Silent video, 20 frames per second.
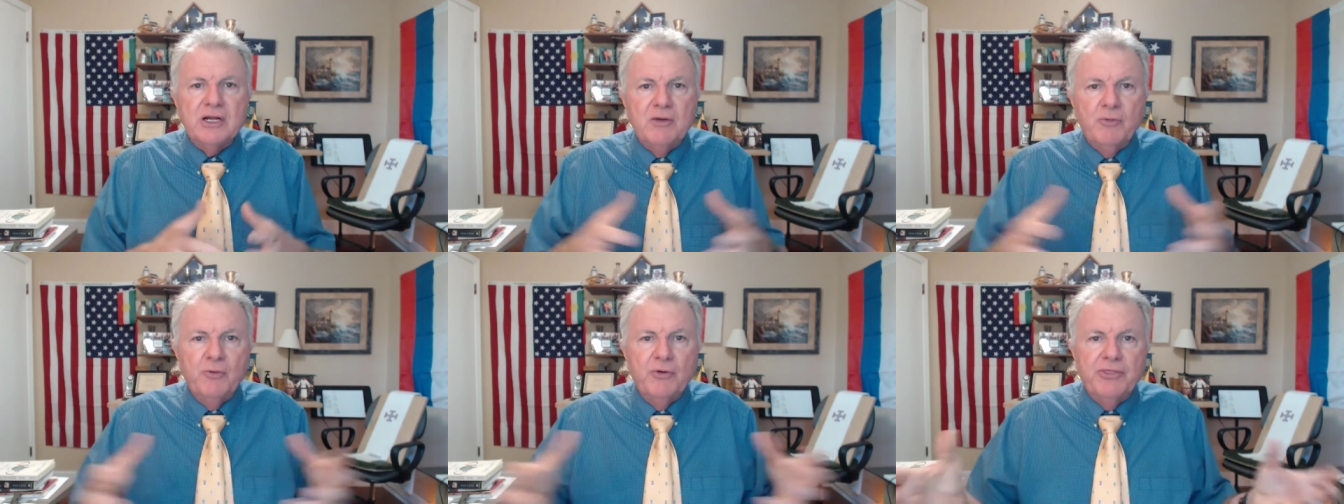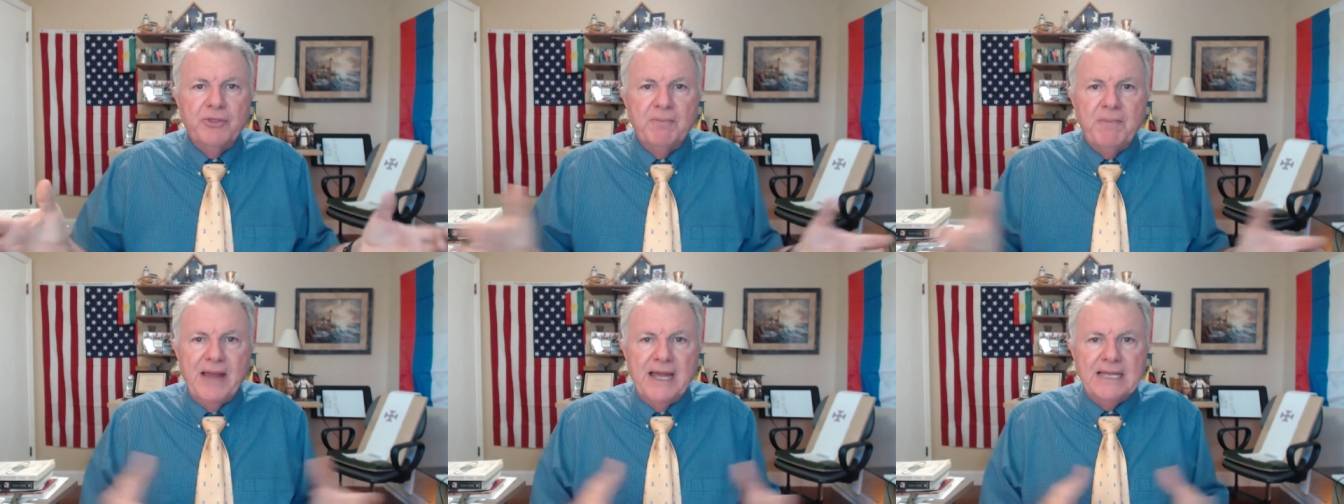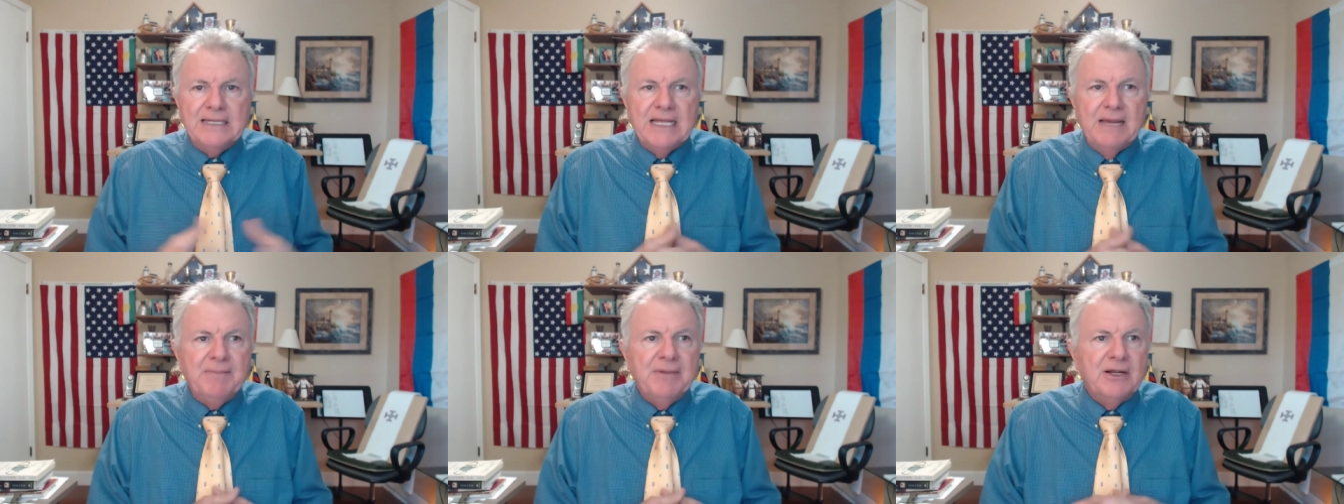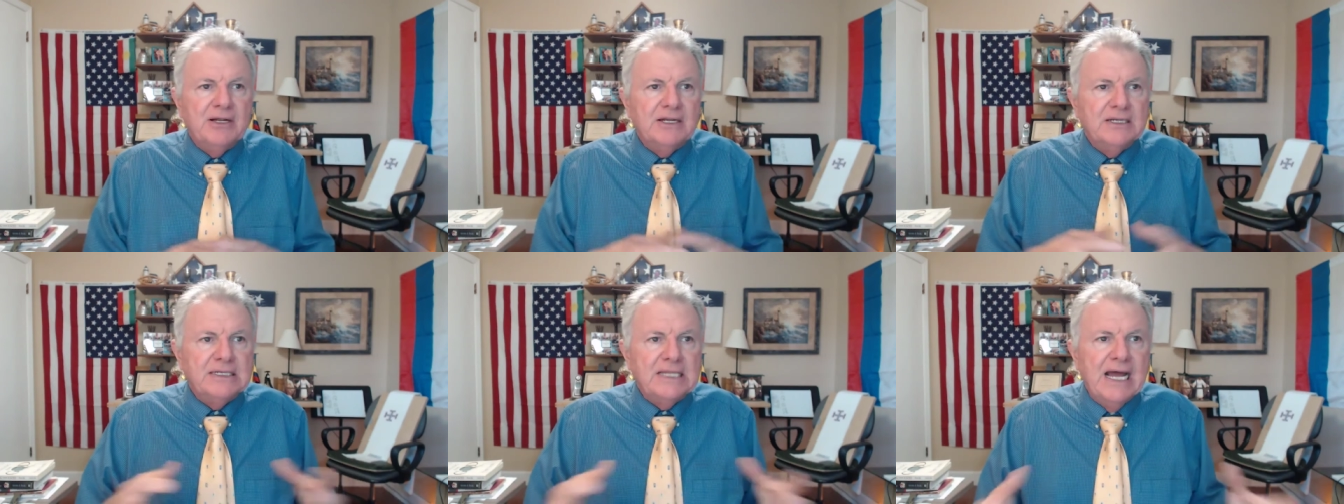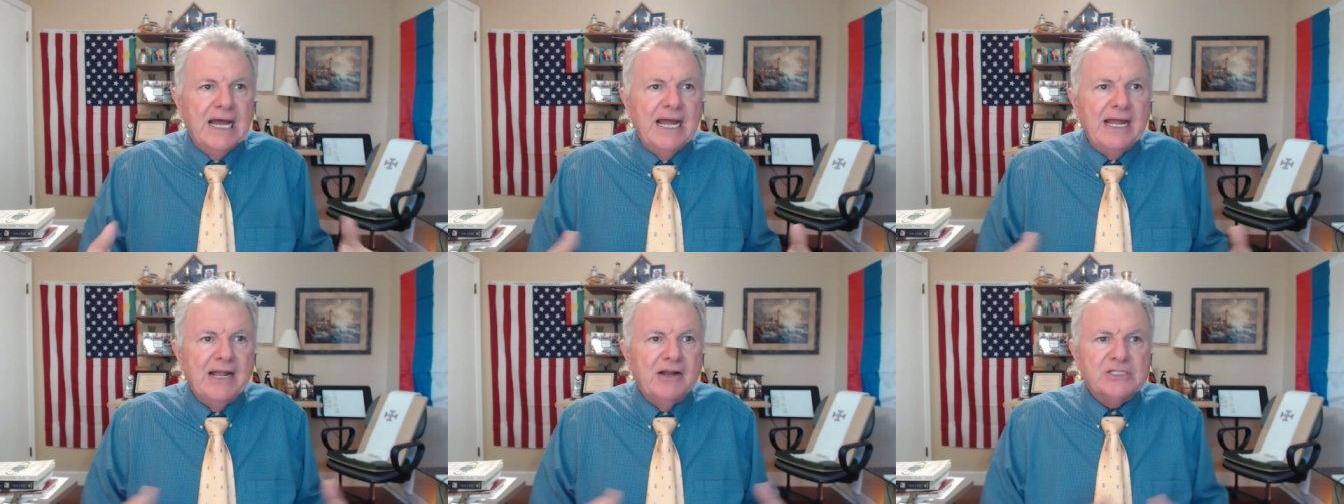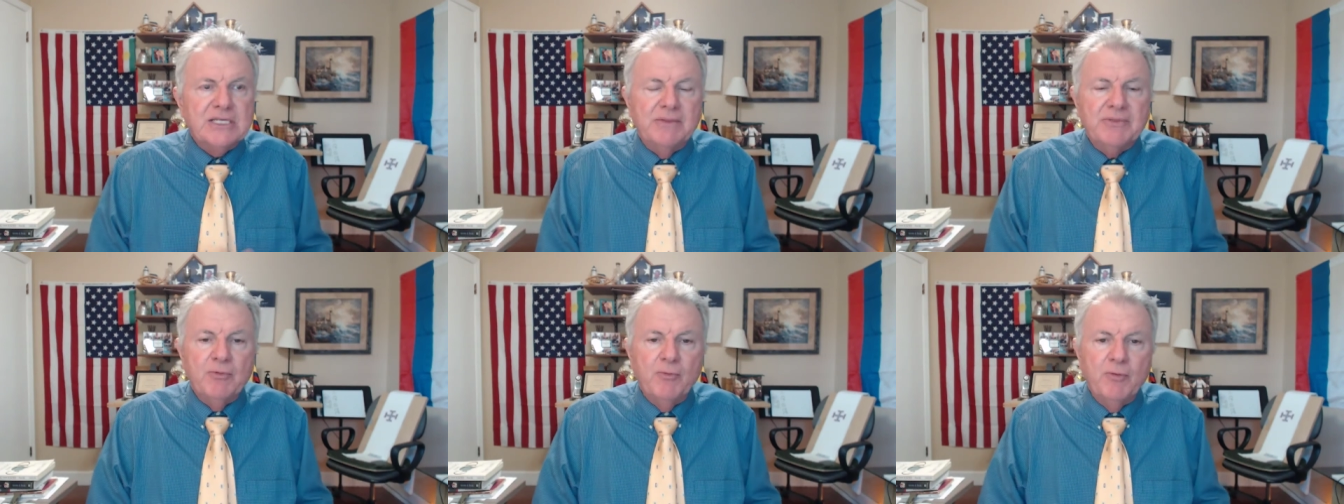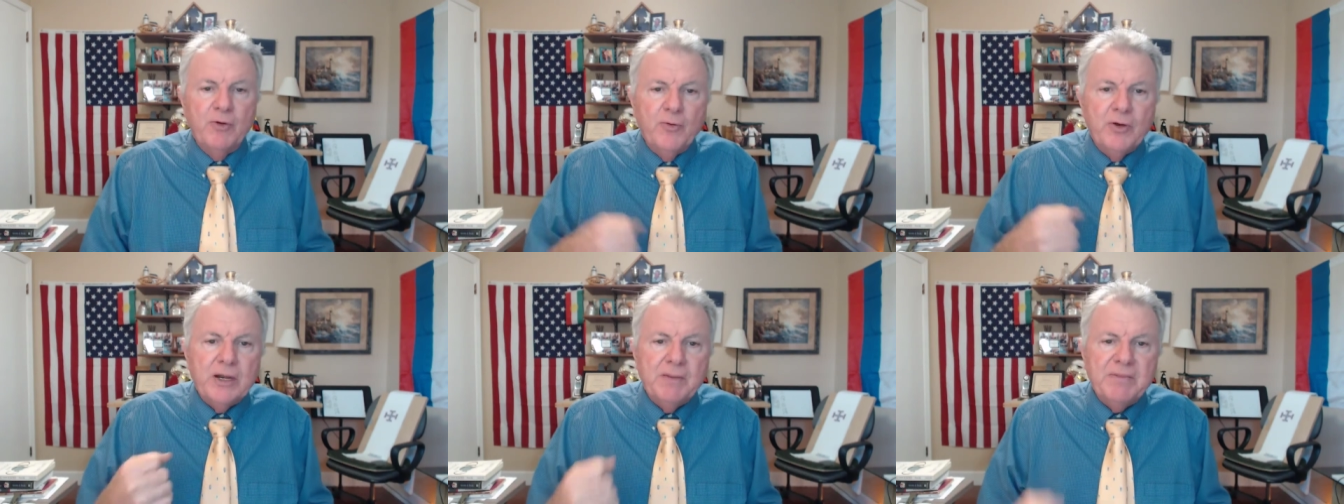with the pandemic and die or something.
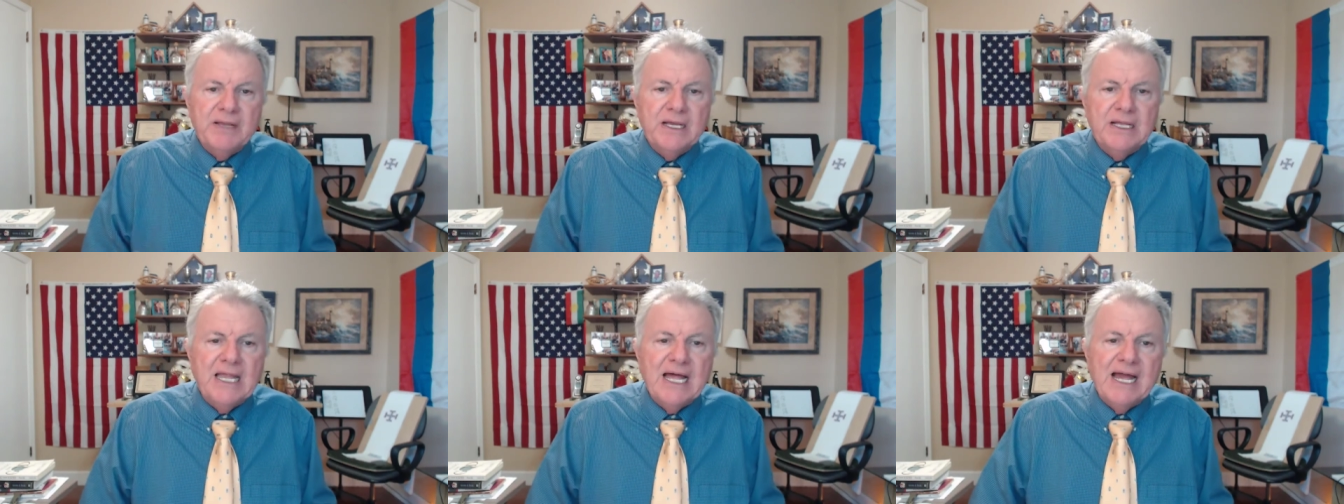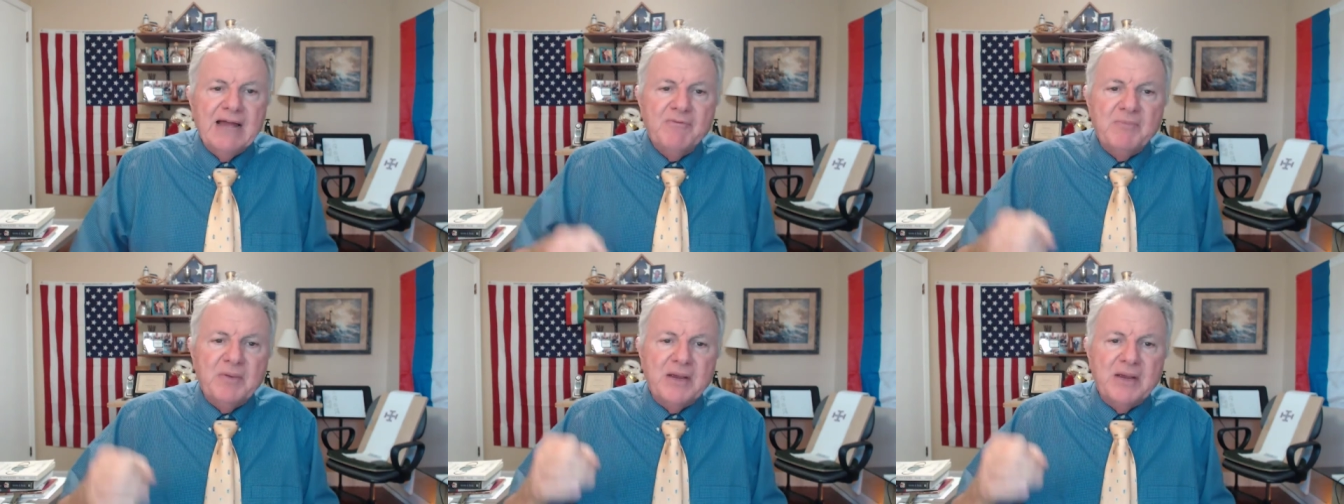We want to be alive.